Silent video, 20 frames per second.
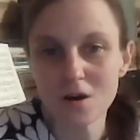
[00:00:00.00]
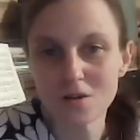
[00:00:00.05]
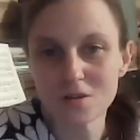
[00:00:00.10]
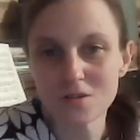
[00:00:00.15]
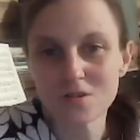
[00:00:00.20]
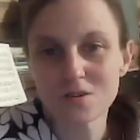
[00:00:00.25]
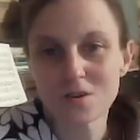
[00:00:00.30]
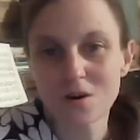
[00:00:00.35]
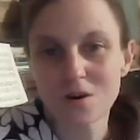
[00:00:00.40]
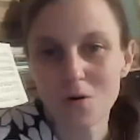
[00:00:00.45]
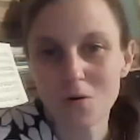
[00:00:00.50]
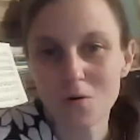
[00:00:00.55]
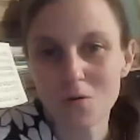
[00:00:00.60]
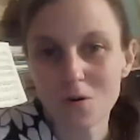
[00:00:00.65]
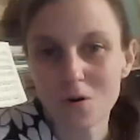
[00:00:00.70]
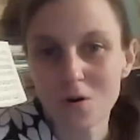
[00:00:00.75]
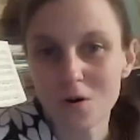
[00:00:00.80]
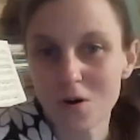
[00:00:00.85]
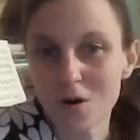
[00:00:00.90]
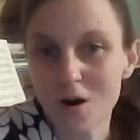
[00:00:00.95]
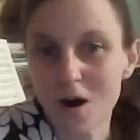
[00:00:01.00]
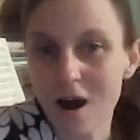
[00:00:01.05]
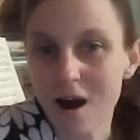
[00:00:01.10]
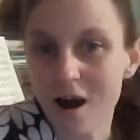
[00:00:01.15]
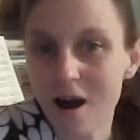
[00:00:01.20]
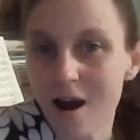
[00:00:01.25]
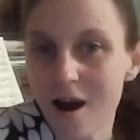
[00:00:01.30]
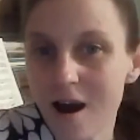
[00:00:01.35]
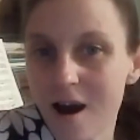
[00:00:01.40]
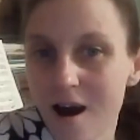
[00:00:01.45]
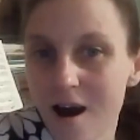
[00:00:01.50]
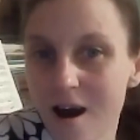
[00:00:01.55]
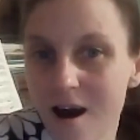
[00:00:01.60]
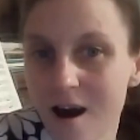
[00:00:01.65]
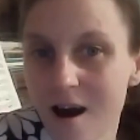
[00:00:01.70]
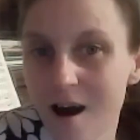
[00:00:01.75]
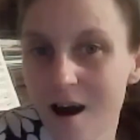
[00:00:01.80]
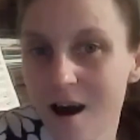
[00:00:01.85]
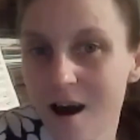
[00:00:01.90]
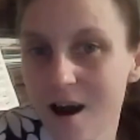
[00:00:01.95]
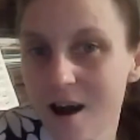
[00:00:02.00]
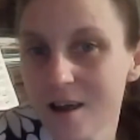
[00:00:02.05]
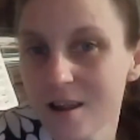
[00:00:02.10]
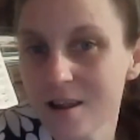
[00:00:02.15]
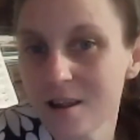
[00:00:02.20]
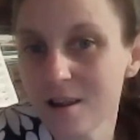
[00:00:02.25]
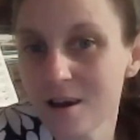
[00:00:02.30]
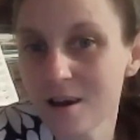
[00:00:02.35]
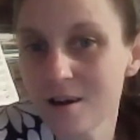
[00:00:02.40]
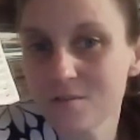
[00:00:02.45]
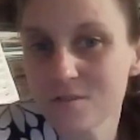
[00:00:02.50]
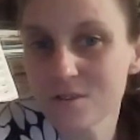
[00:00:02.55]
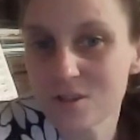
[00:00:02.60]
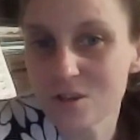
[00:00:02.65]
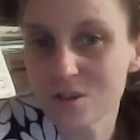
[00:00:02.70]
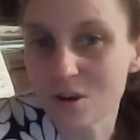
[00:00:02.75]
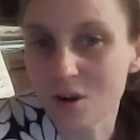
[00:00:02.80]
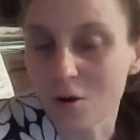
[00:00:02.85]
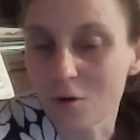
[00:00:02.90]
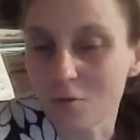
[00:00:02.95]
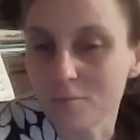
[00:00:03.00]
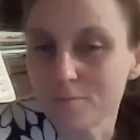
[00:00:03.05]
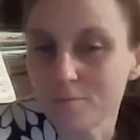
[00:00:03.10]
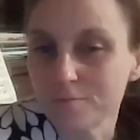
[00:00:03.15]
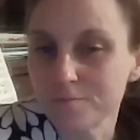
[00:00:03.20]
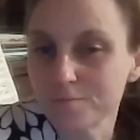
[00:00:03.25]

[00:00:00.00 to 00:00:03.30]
So I'd love to know,